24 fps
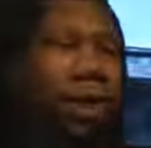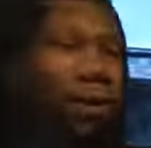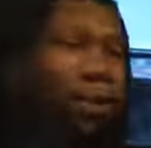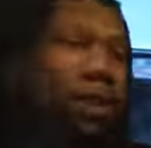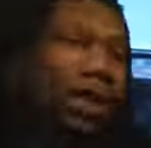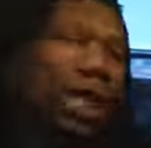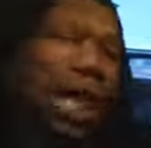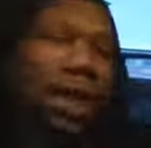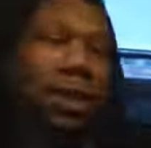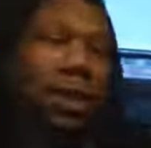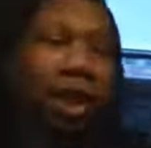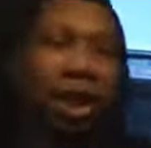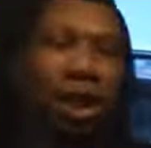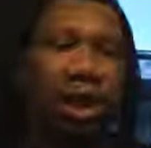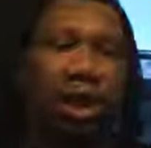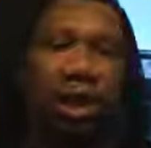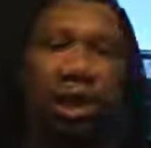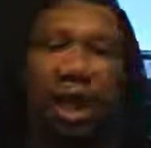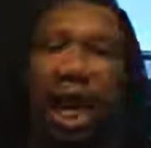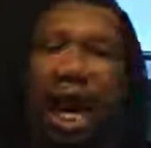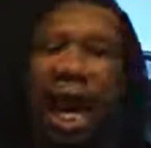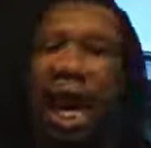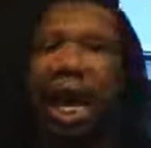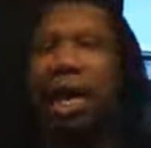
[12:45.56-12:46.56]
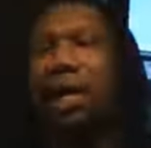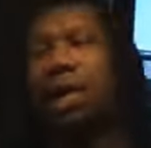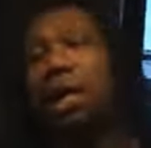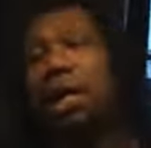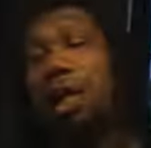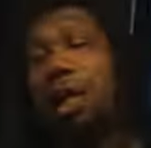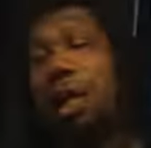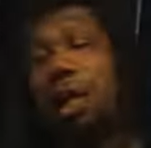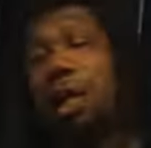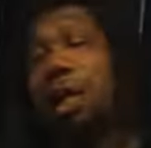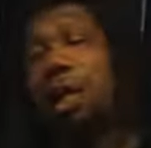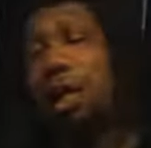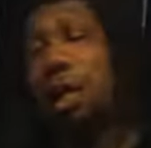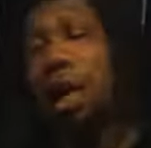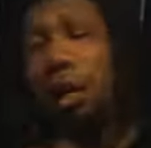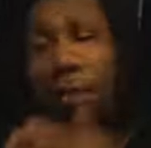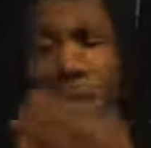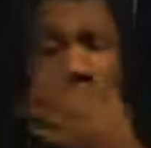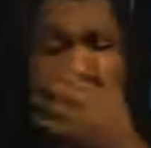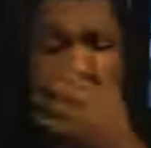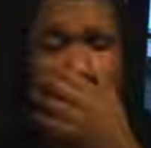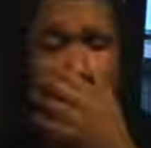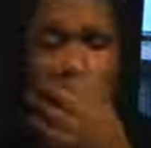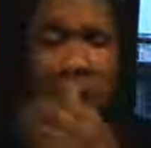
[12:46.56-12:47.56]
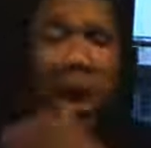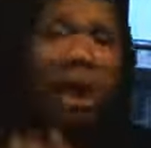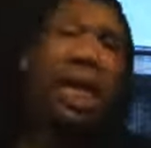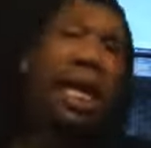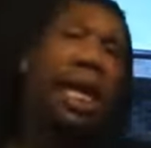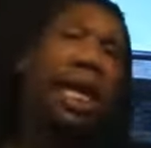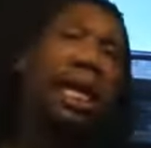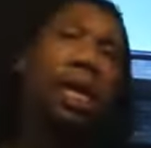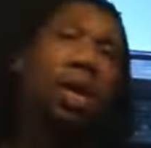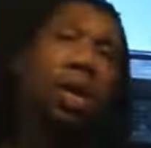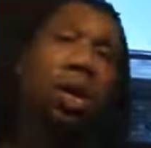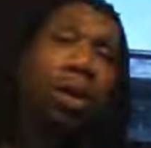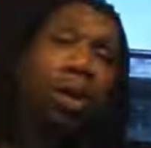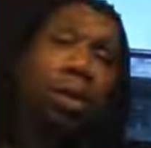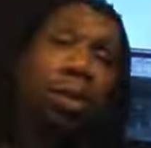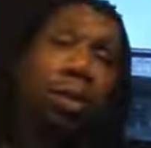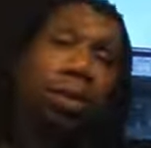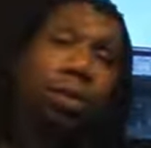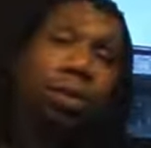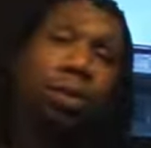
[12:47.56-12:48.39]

Put that to the side. Come down to legal.